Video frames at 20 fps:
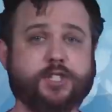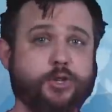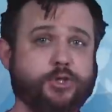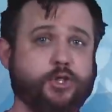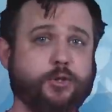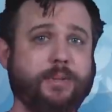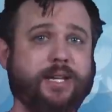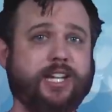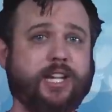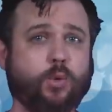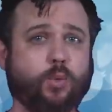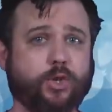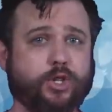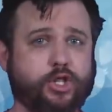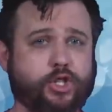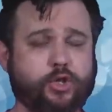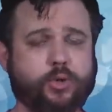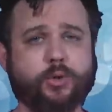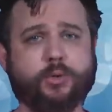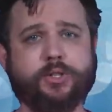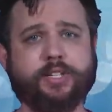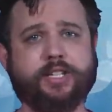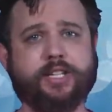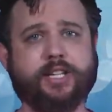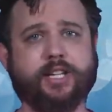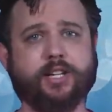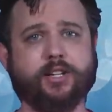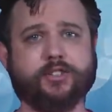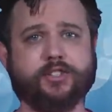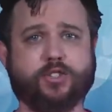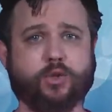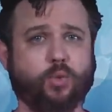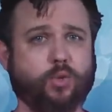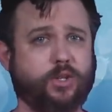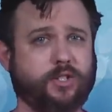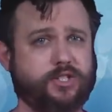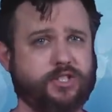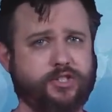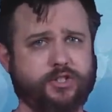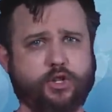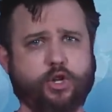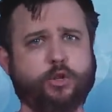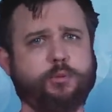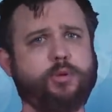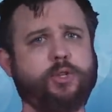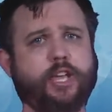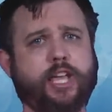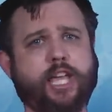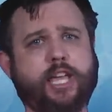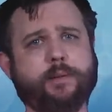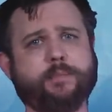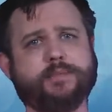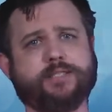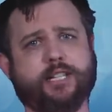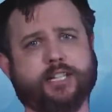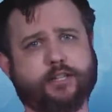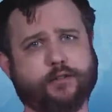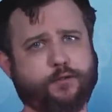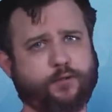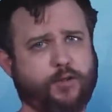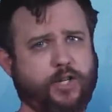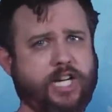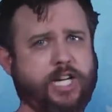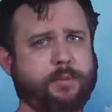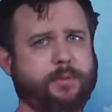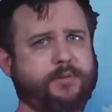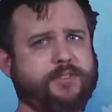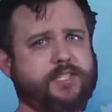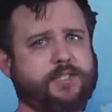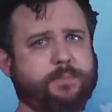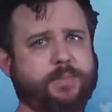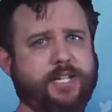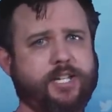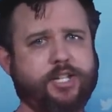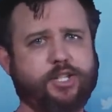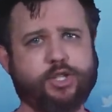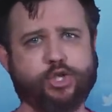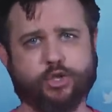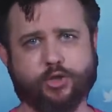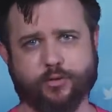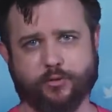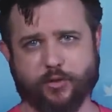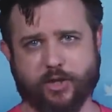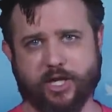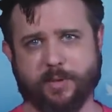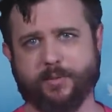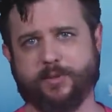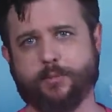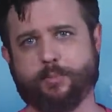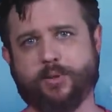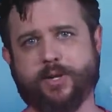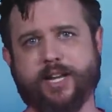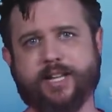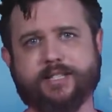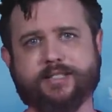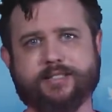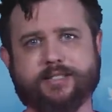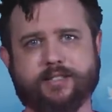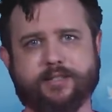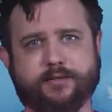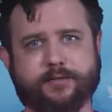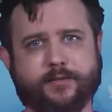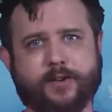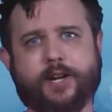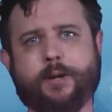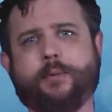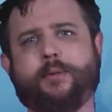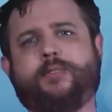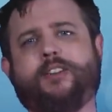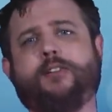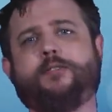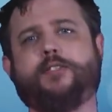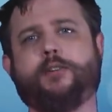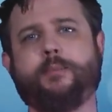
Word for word: If social media were truly geared towards noble aims like freedom of speech, freedom of the press, and freedom of